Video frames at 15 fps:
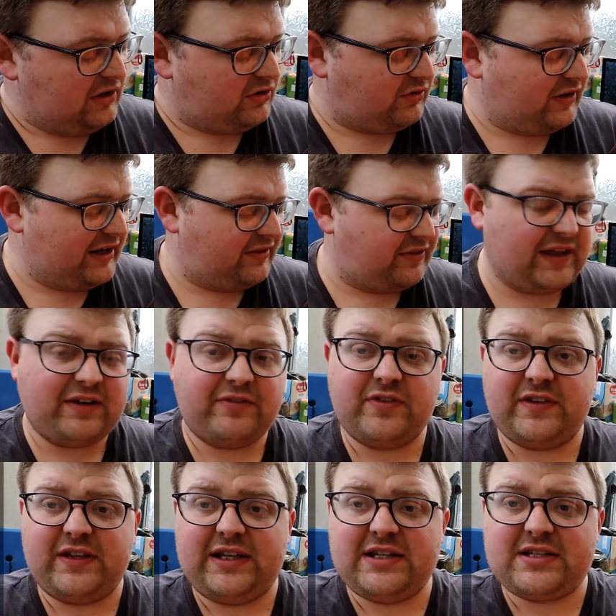A great thing
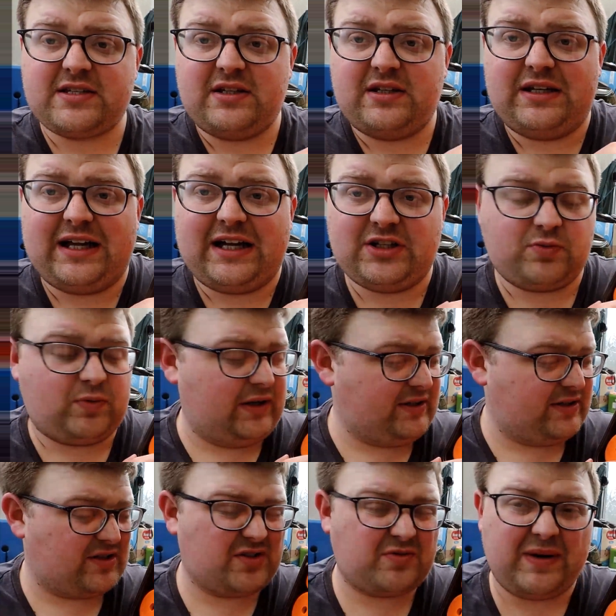for these large
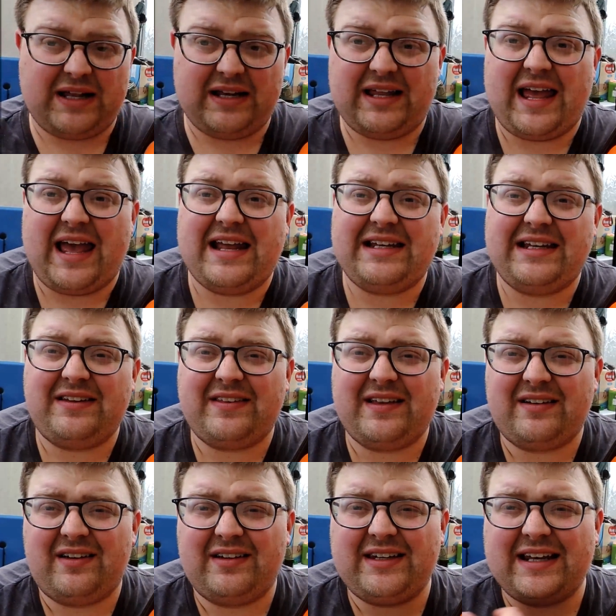winders as well are
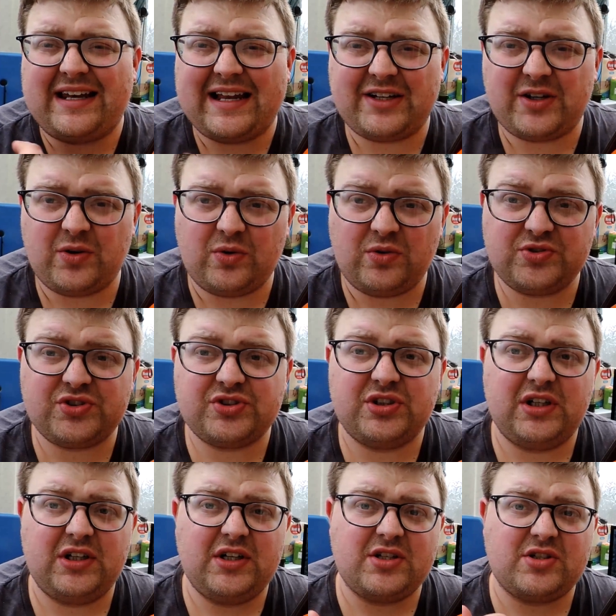anything like your lead cores.
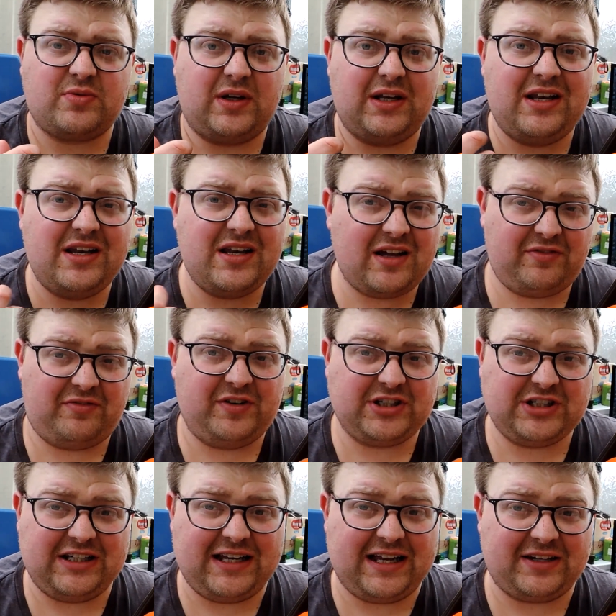So I love
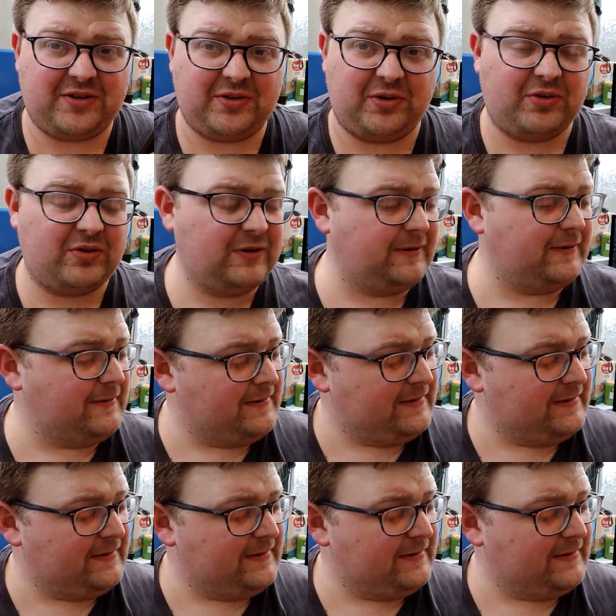fishing lead core.